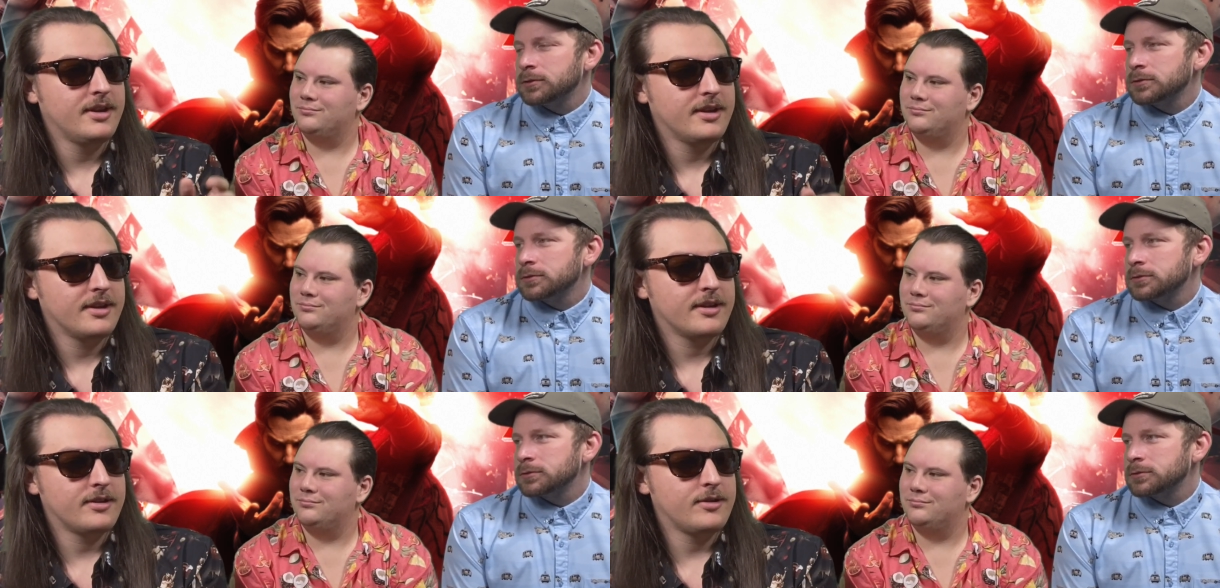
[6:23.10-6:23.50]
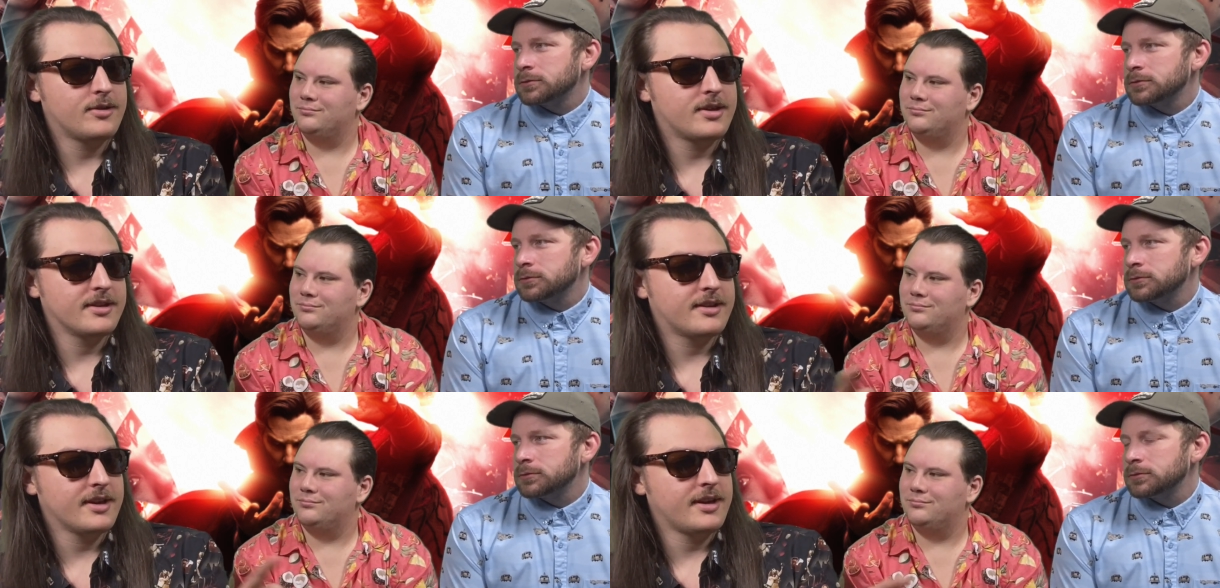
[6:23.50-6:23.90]
Speaker 1: you
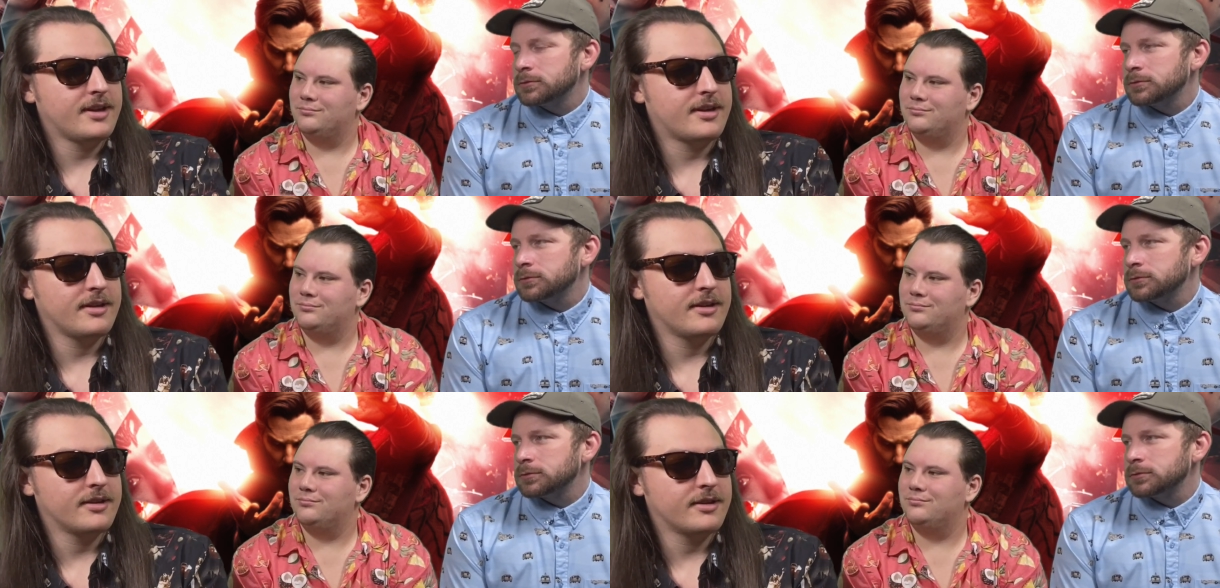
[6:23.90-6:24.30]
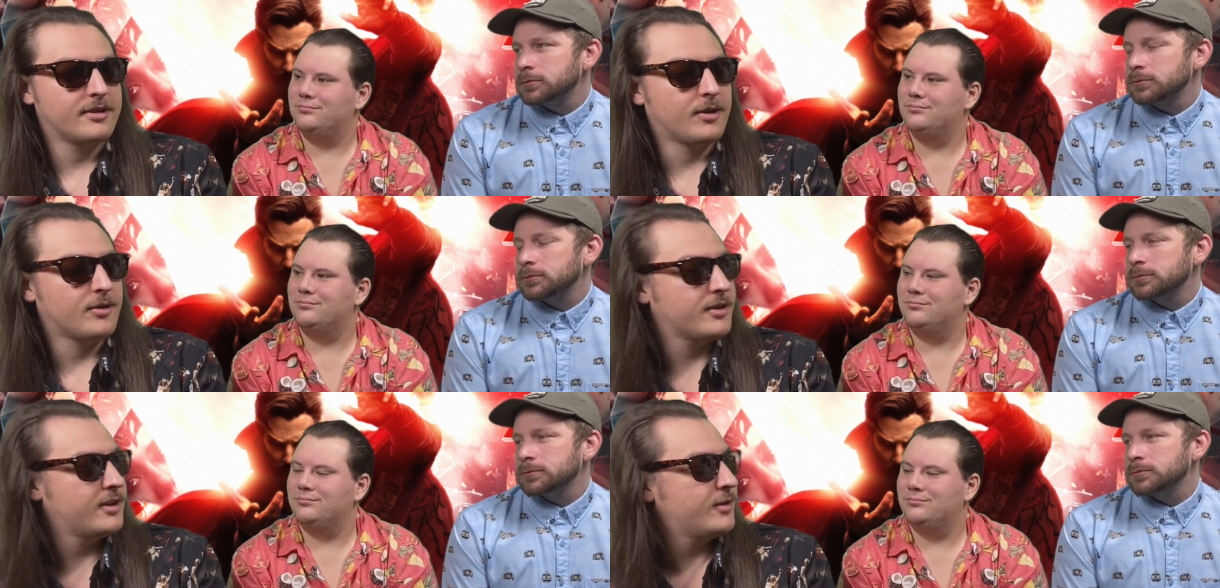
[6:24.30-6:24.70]
can take
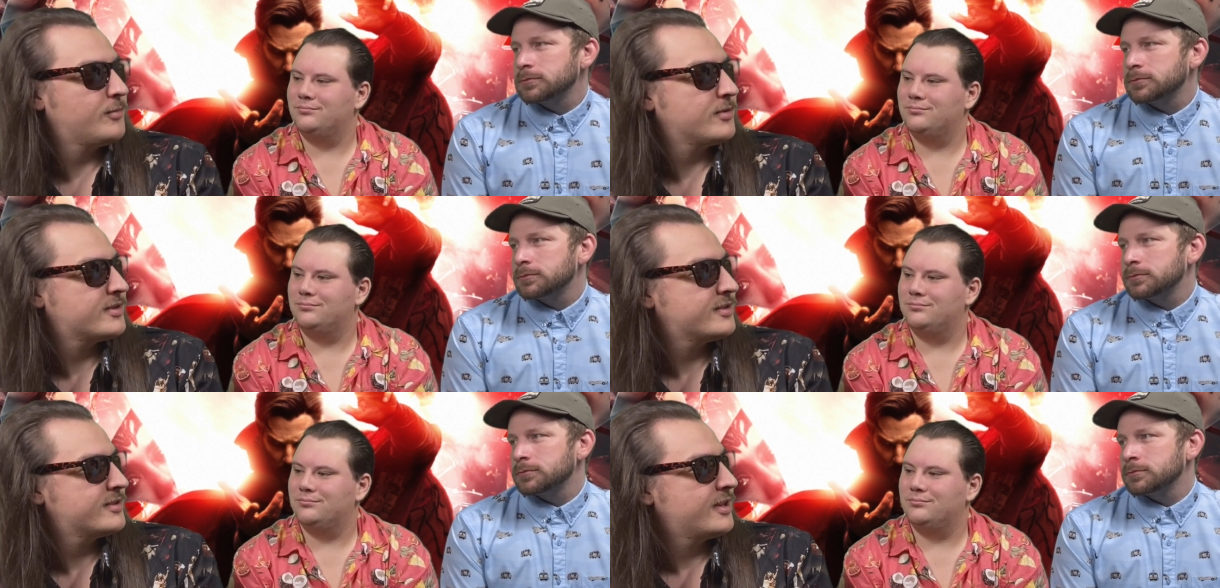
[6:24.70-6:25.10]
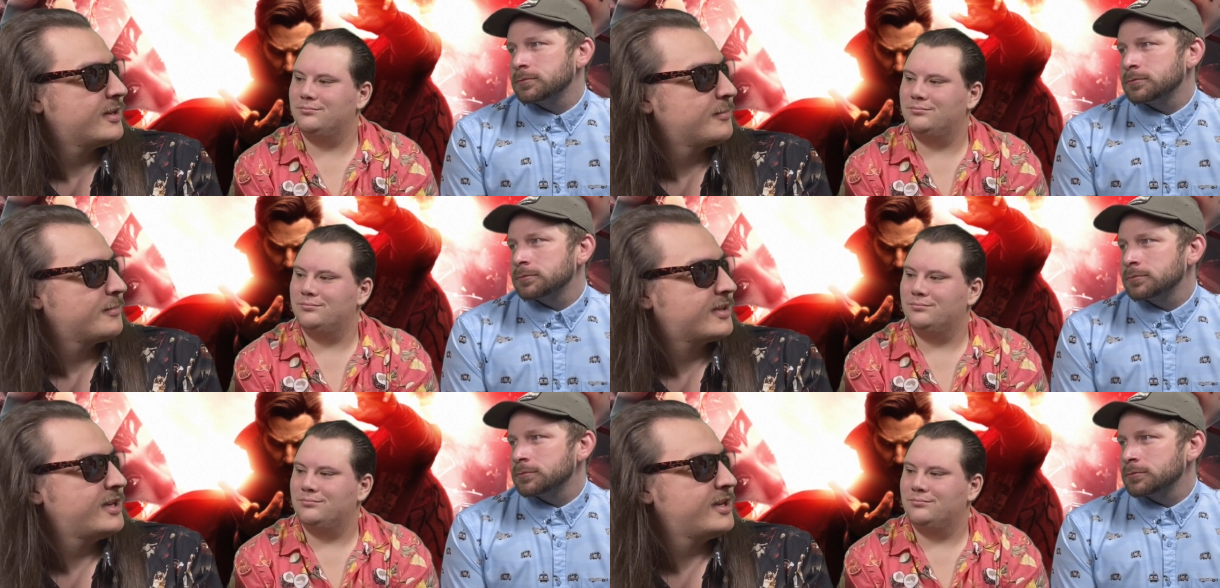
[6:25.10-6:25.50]
Donkey. What's his
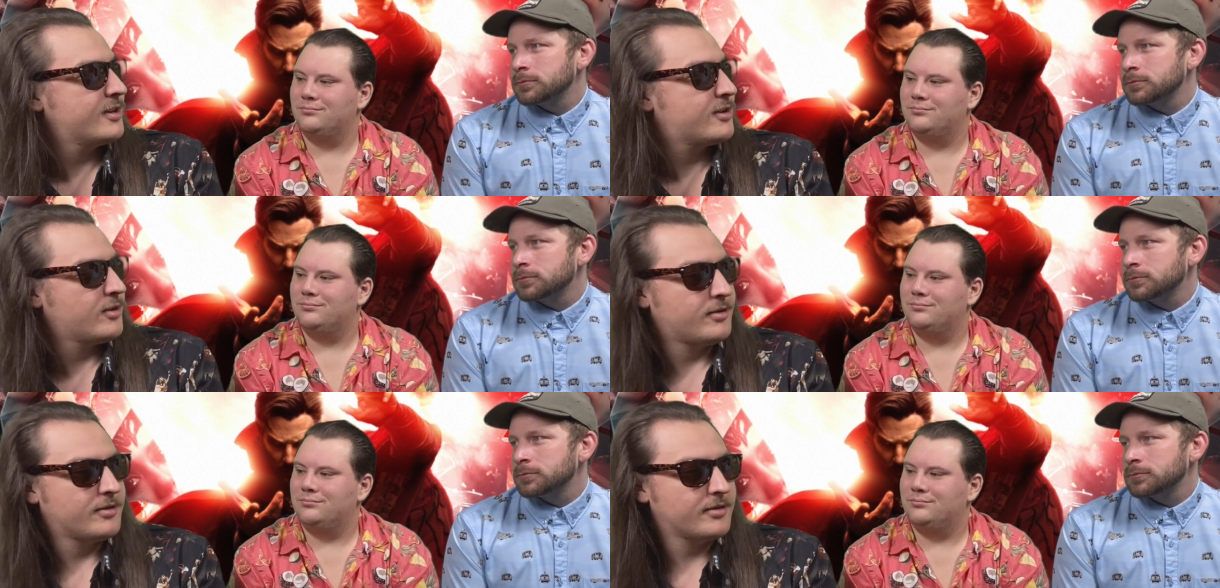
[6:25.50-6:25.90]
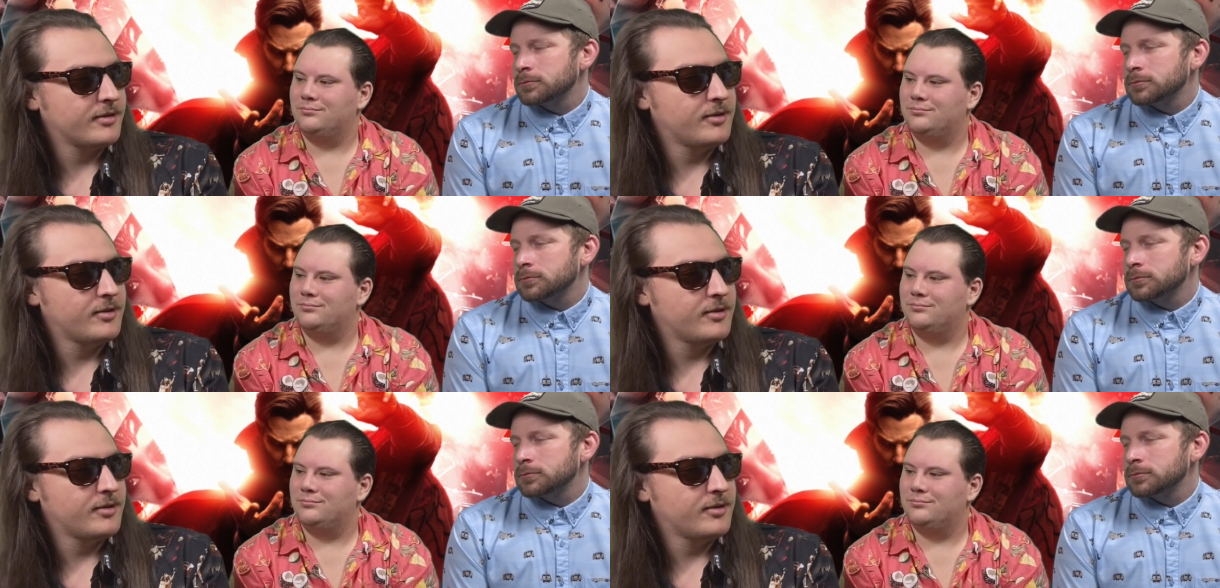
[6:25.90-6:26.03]
name? King Kong.